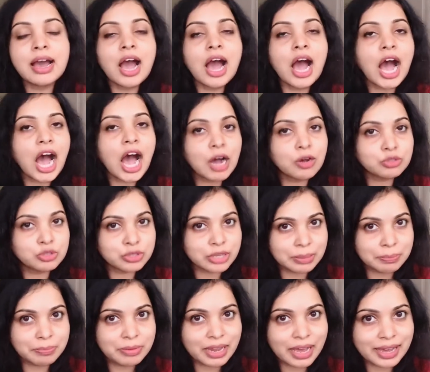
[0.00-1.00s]
how to
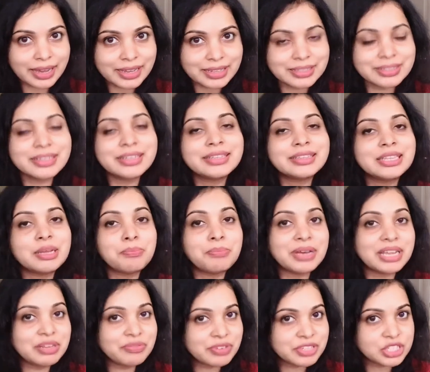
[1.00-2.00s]
apply it, the
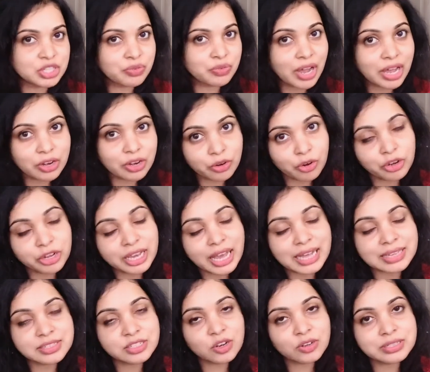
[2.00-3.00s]
benefits of hyaluronic
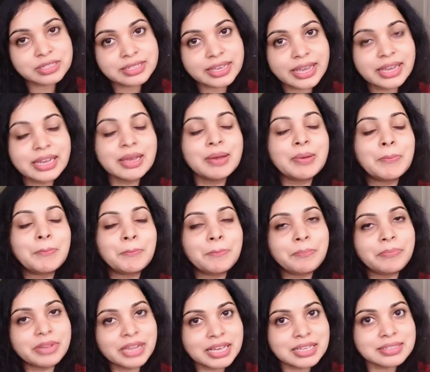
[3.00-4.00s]
acid on skin,
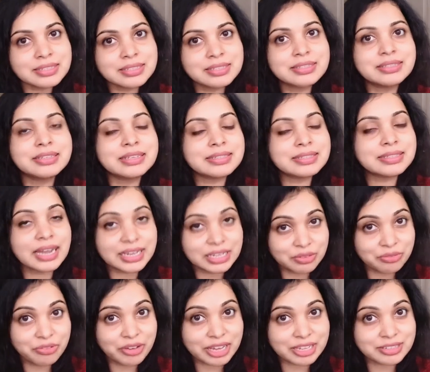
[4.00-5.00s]
plus the side
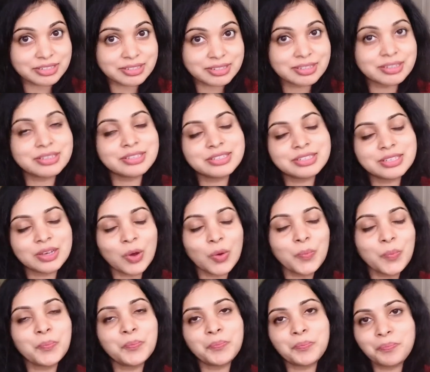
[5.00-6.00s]
effects. So
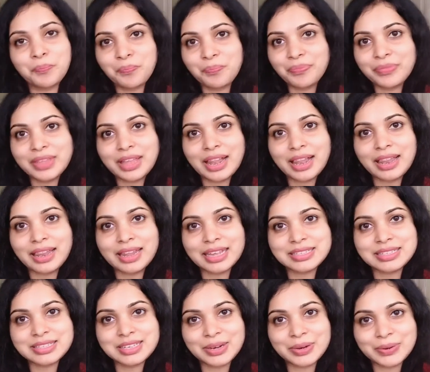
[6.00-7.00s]
let's go.